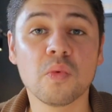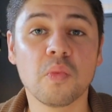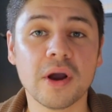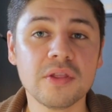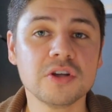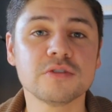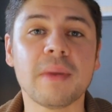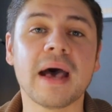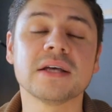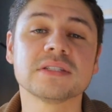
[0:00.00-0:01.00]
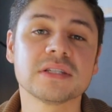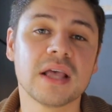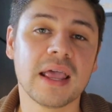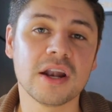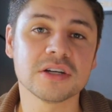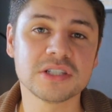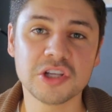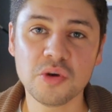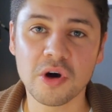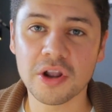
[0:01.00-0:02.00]
Wear those masks, and I'll see
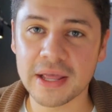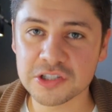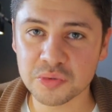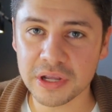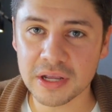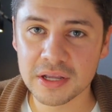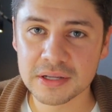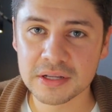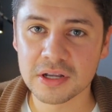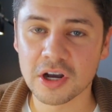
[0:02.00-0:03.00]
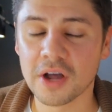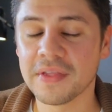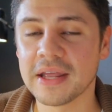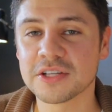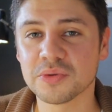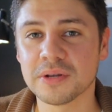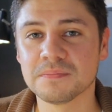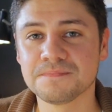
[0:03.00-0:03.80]
you all next week on the next one.